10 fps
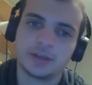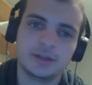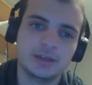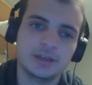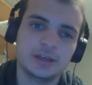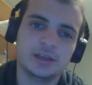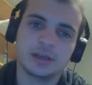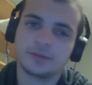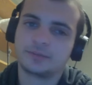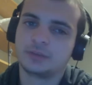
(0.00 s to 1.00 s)
the
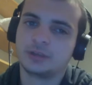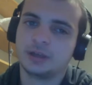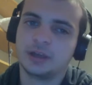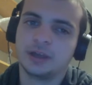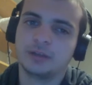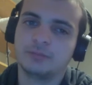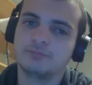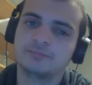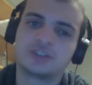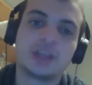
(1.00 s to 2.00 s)

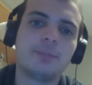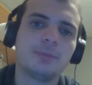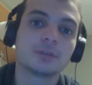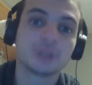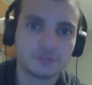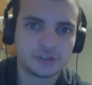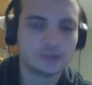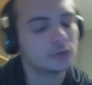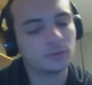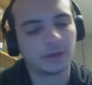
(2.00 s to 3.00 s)
staple of
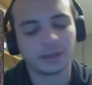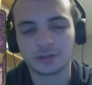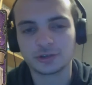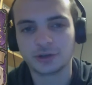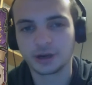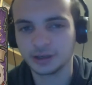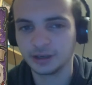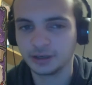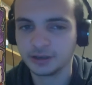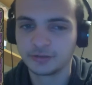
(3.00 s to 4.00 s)
Zoo in
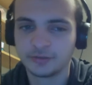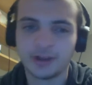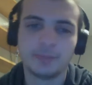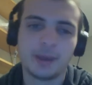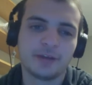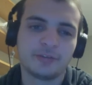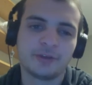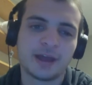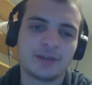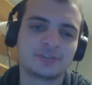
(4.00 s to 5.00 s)
Constructed. The 5 mana
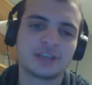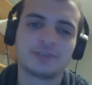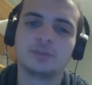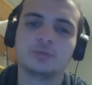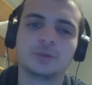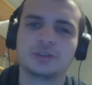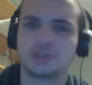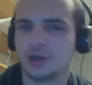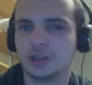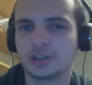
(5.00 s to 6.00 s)
5/7 with
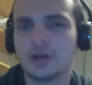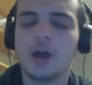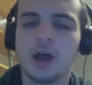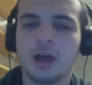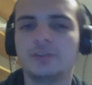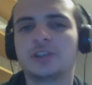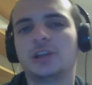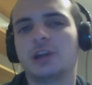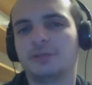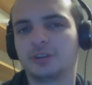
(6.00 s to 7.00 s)
charge. Obviously,
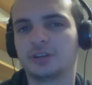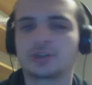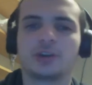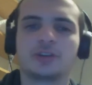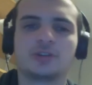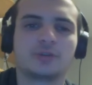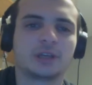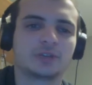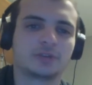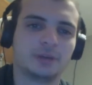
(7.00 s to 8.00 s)
you have to discard 2
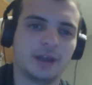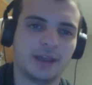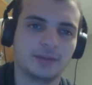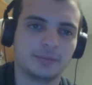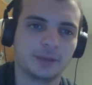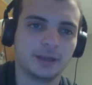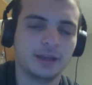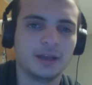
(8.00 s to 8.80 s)
things from your hand, but